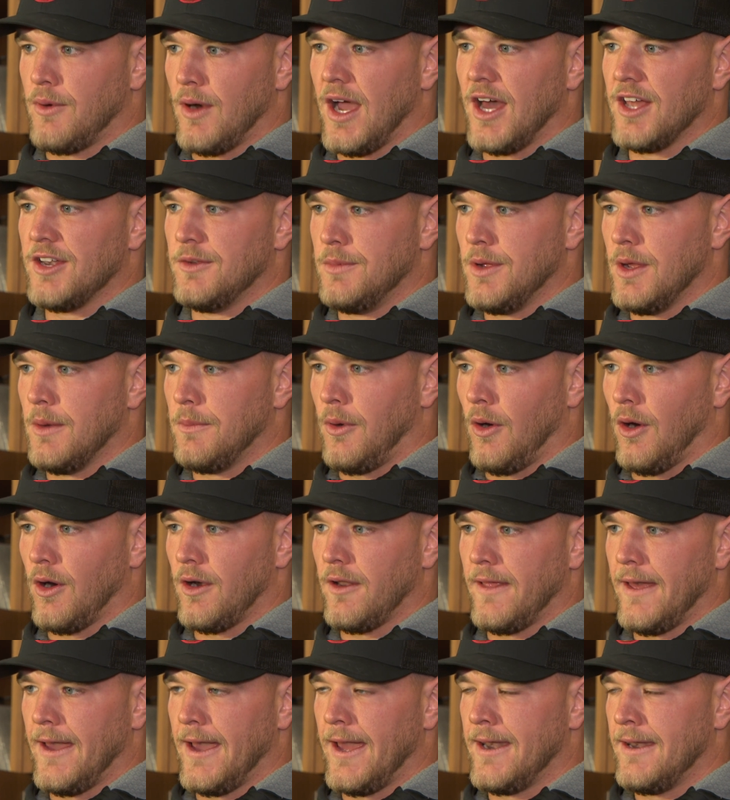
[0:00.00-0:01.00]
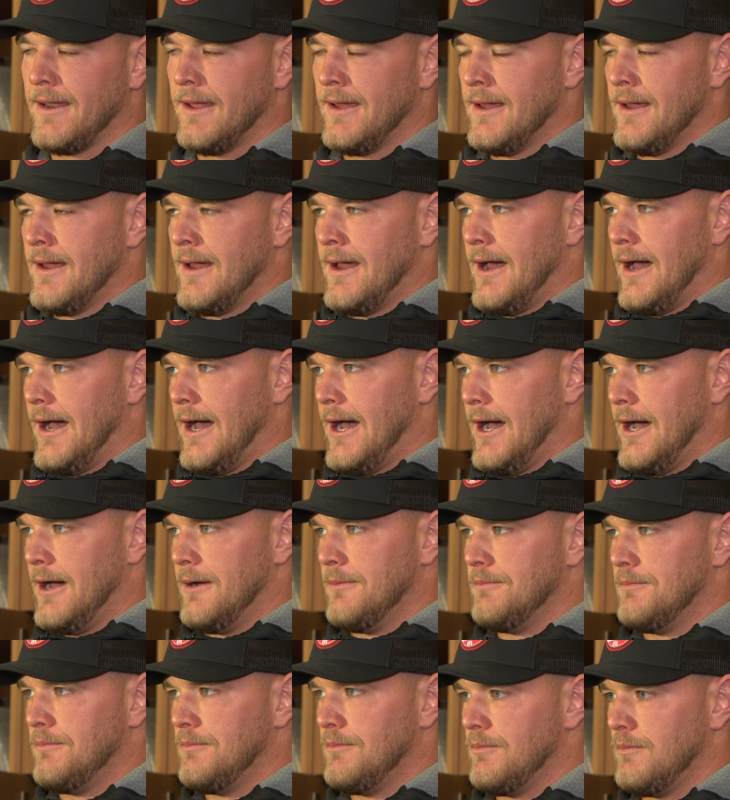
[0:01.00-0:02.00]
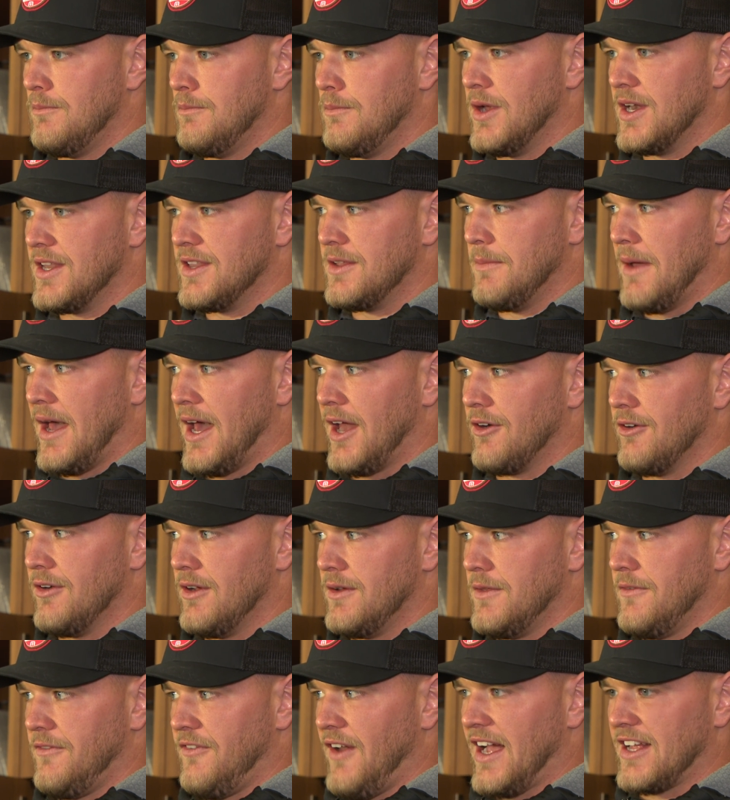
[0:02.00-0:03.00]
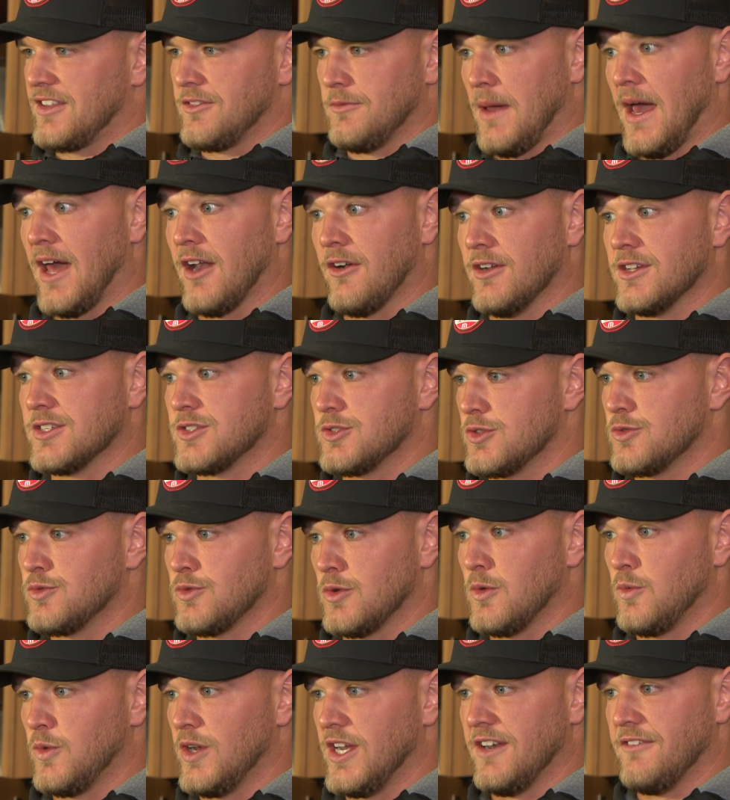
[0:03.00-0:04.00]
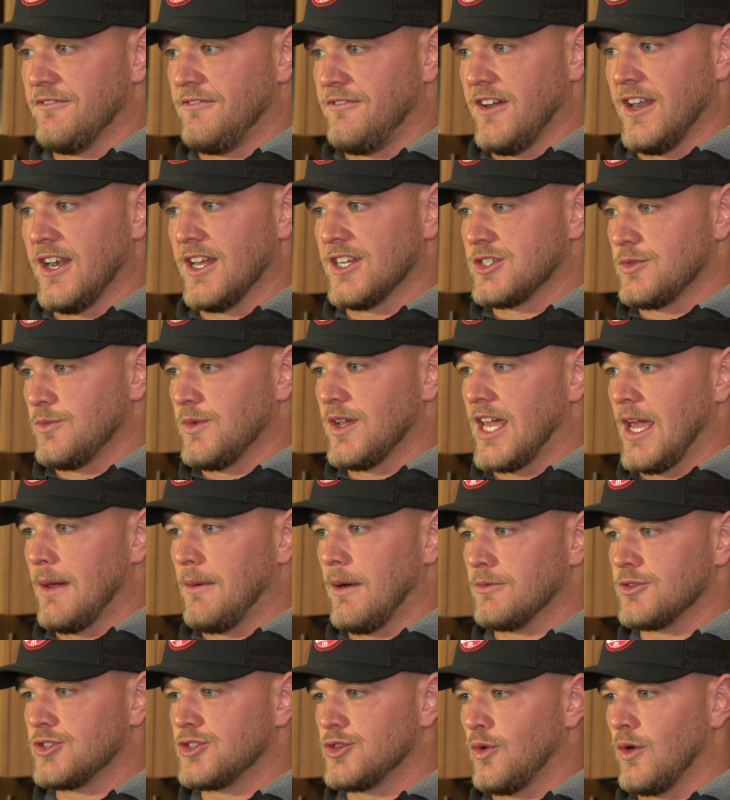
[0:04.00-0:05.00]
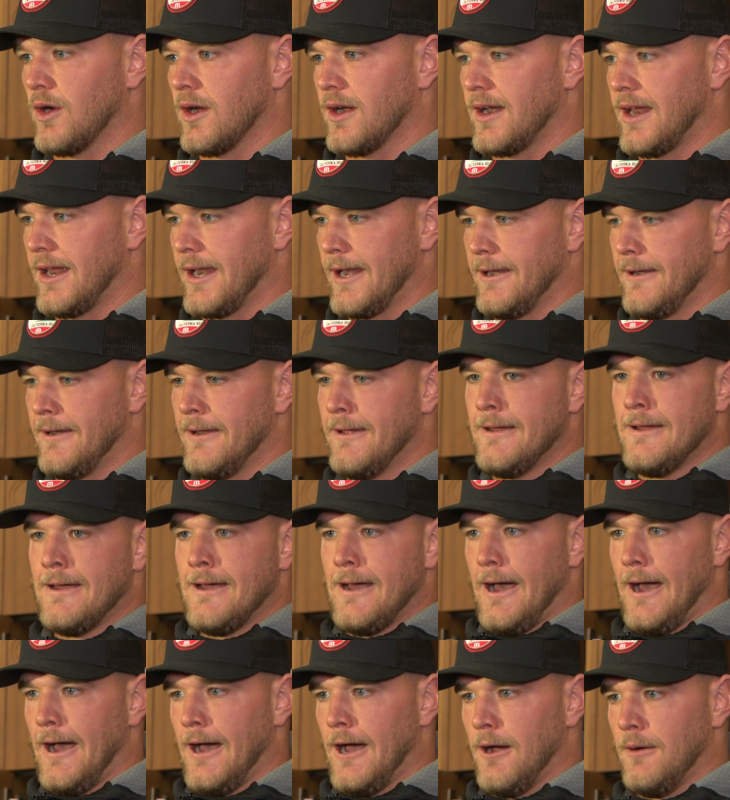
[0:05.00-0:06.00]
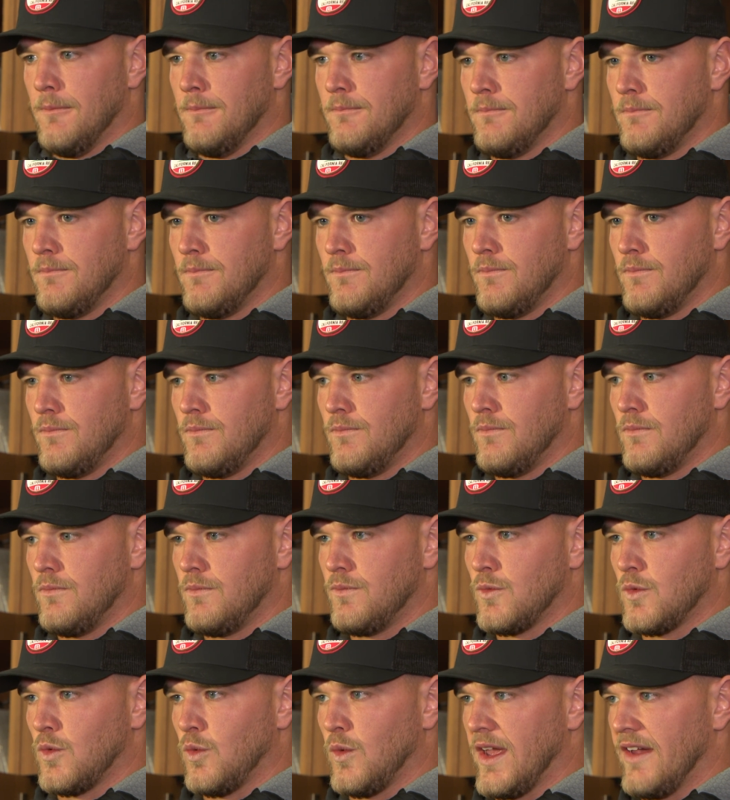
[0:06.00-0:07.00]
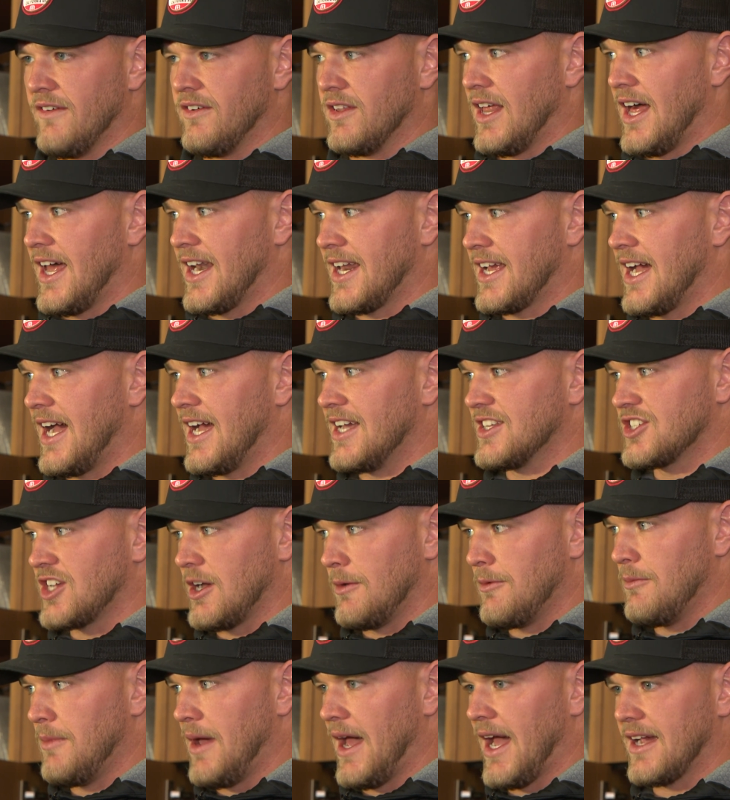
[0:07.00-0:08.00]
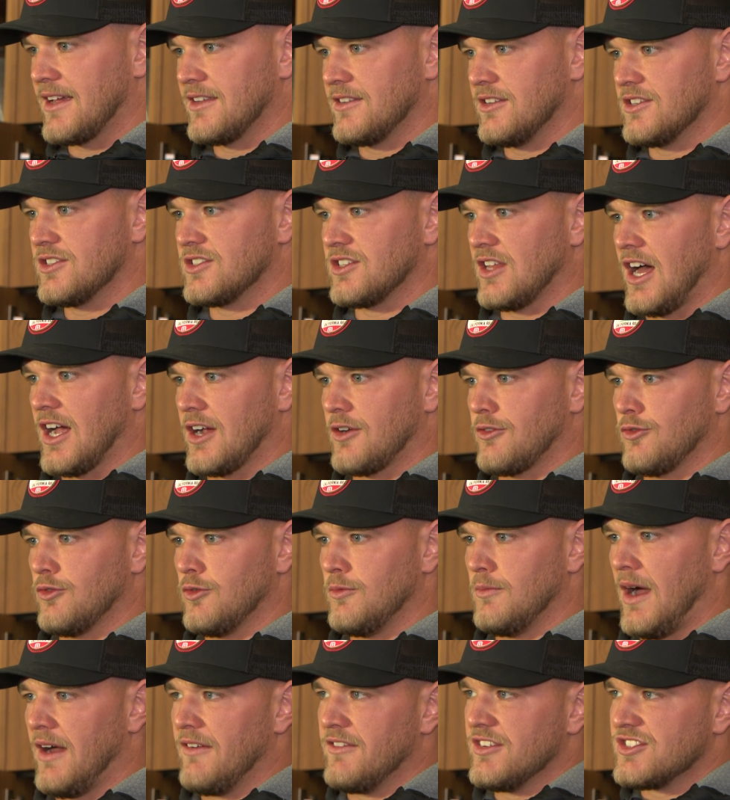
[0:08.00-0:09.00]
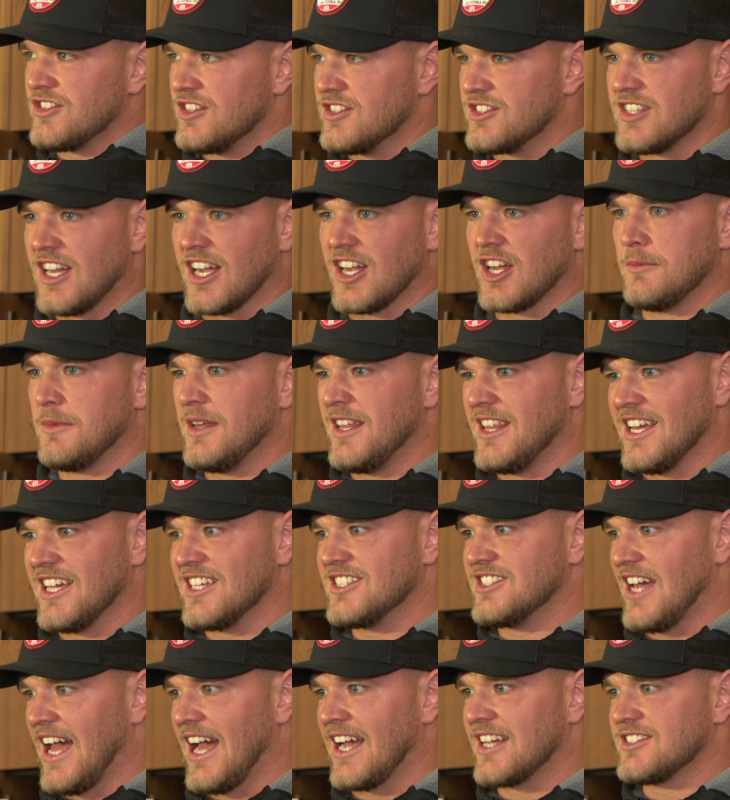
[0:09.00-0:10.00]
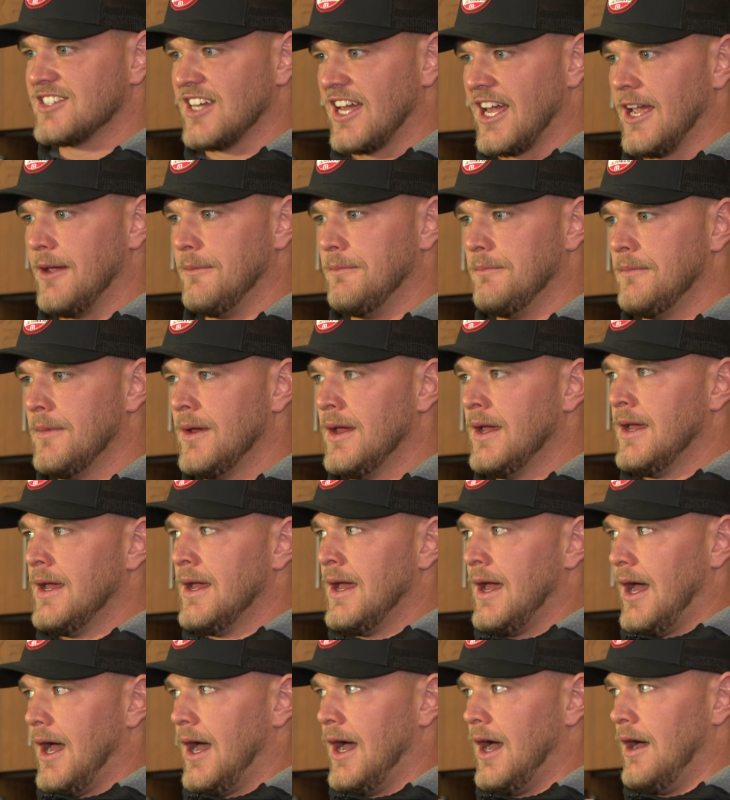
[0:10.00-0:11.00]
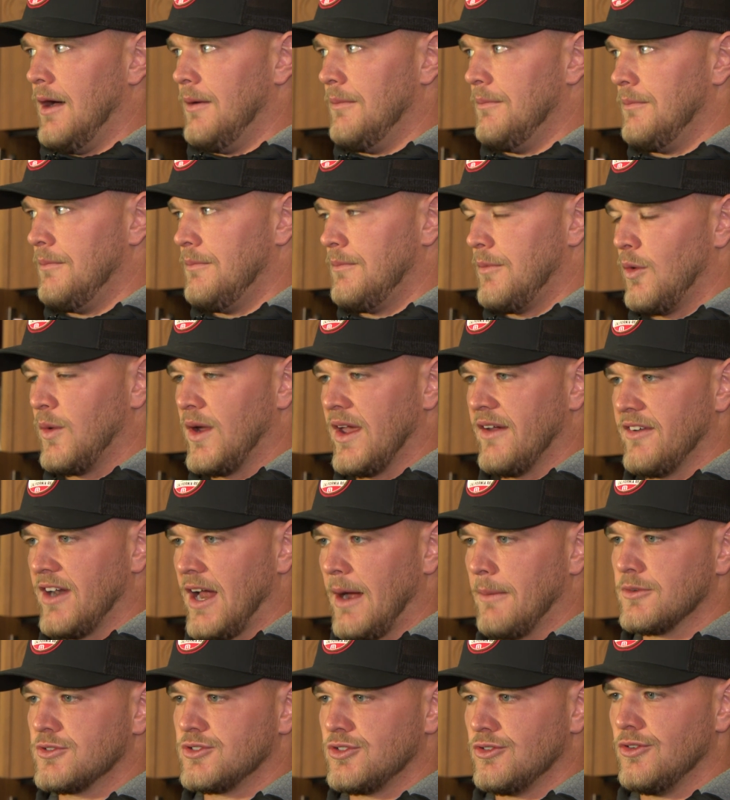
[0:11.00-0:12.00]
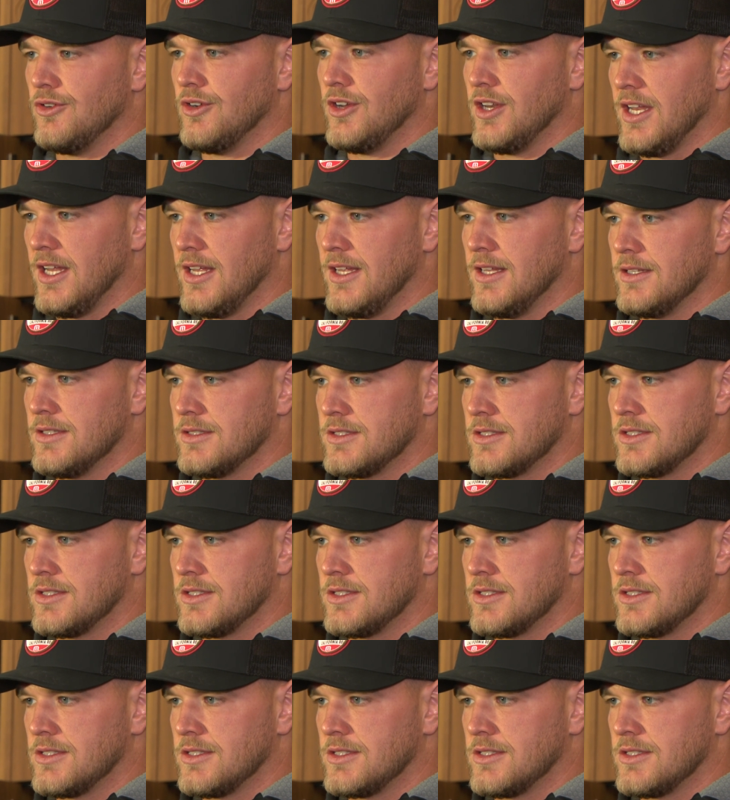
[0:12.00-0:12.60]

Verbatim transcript: proud to be a part of that. Um, but the matter, the fact of the matter is, is, we didn't finish, and we came up short. And um, we have a lot of guys coming back in this locker room. Obviously, it's not going to be the exact same, um, but we have an opportunity